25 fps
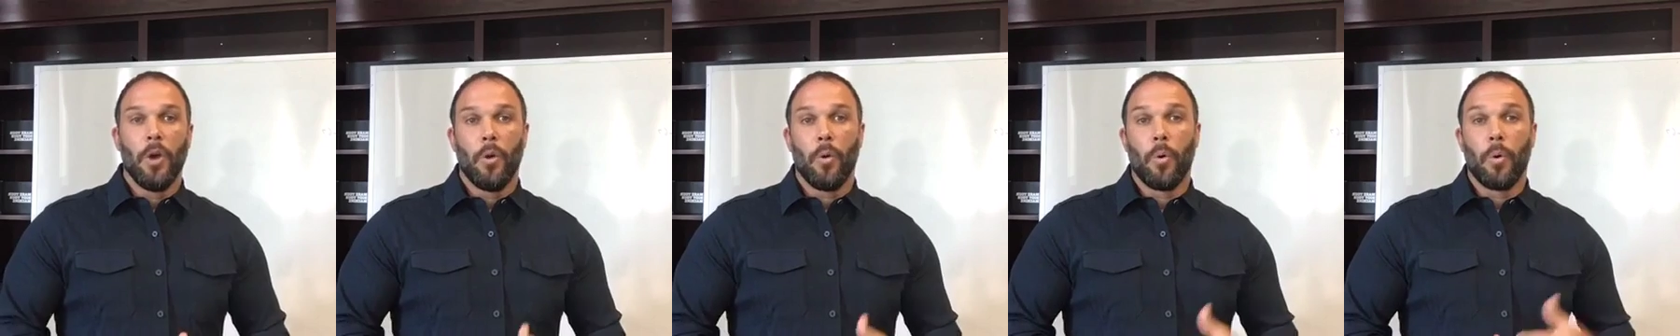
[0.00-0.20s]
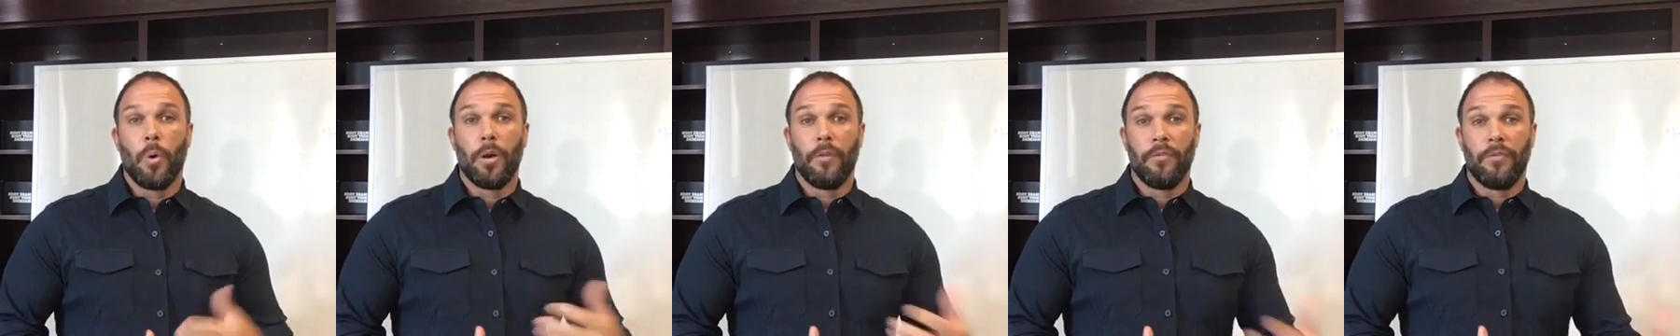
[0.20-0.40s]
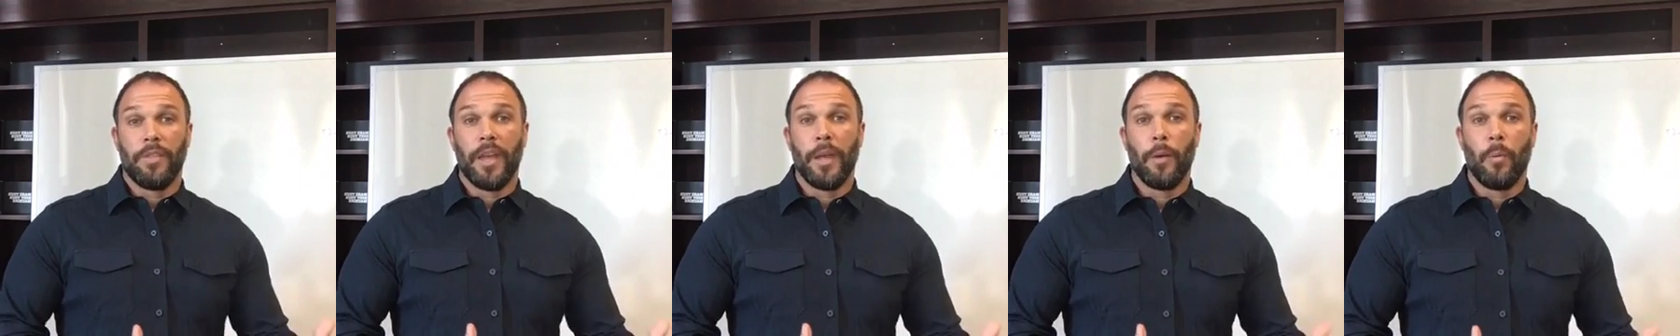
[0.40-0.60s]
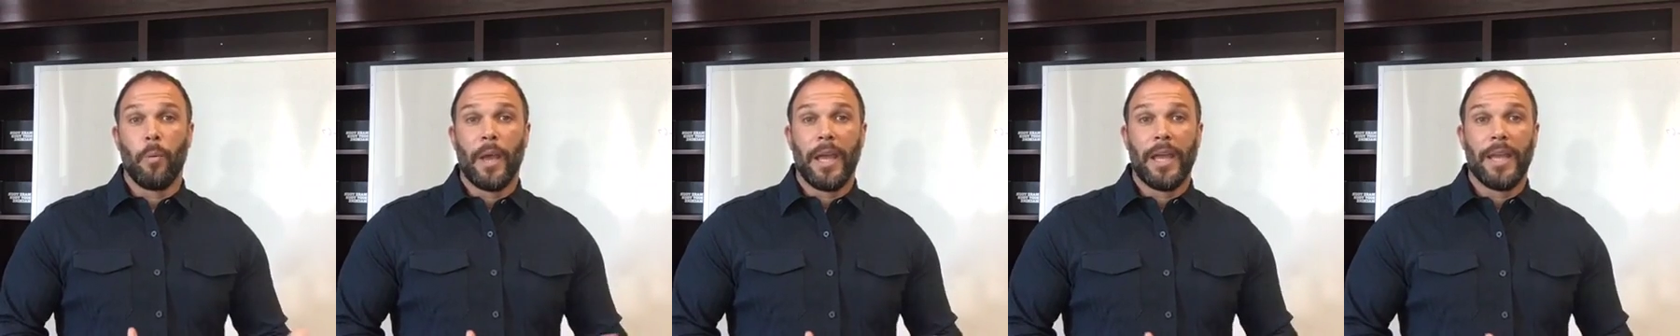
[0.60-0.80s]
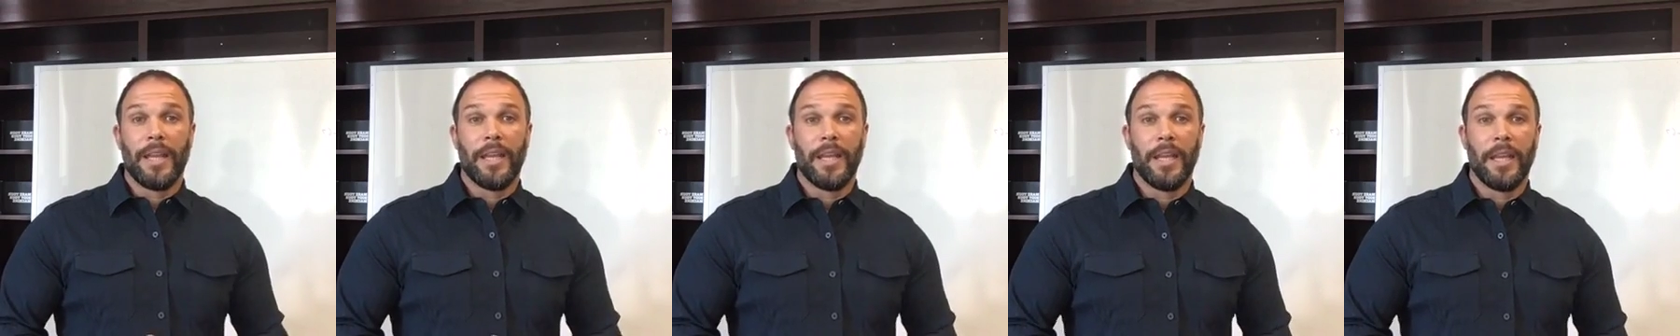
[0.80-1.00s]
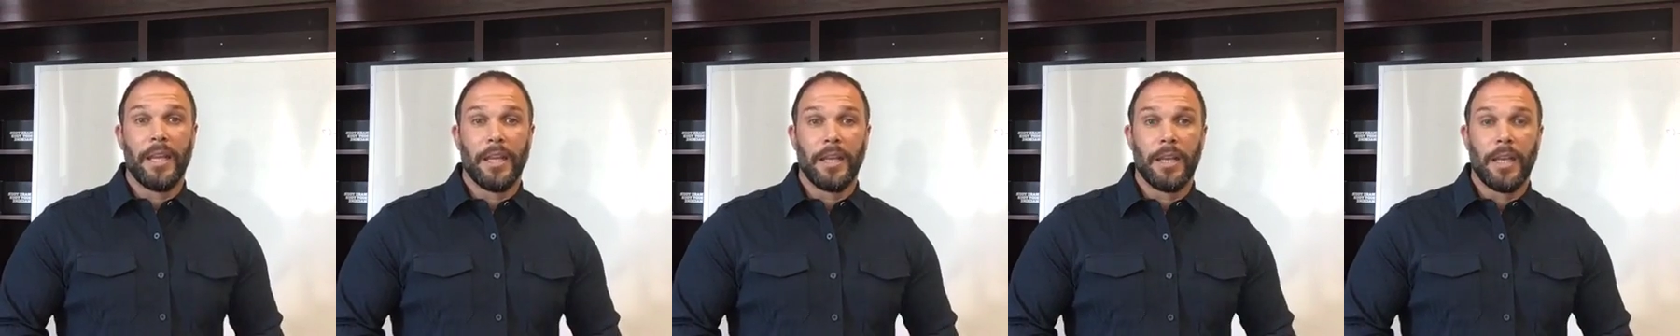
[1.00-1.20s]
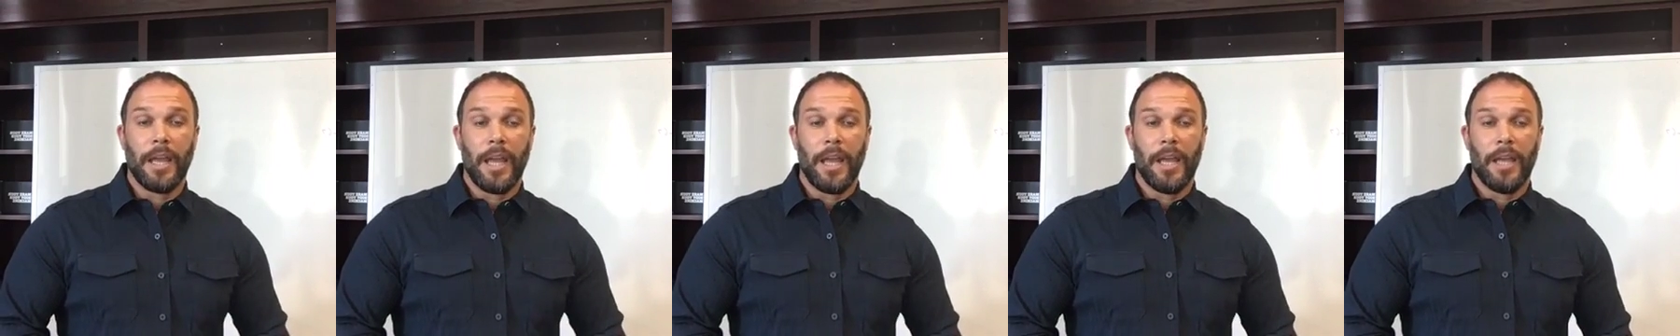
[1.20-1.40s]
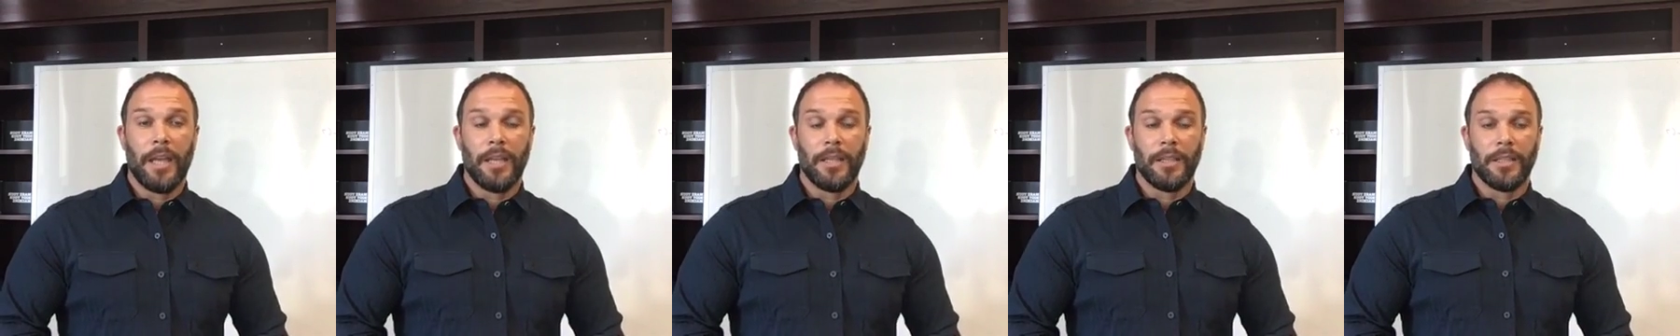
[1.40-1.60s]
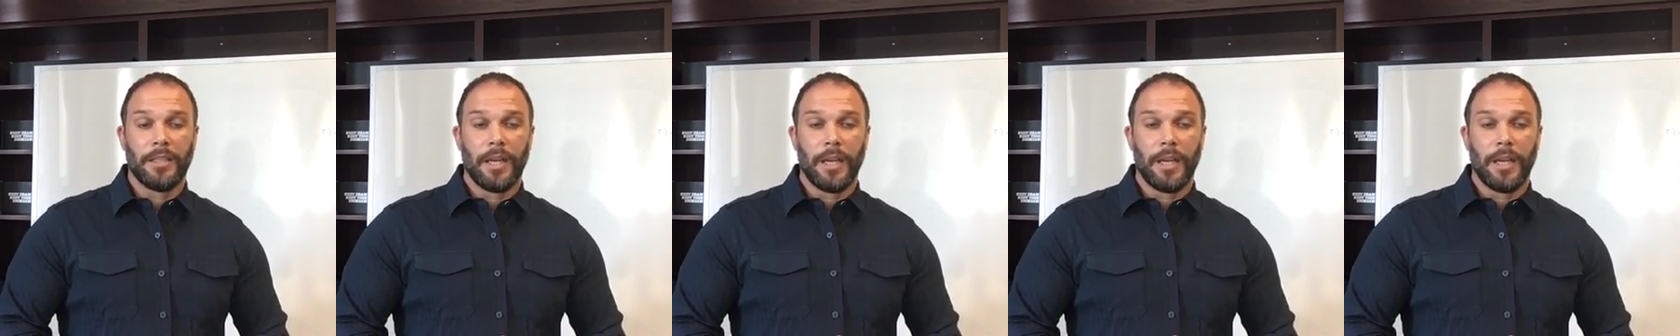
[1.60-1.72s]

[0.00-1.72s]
or if they weighed in and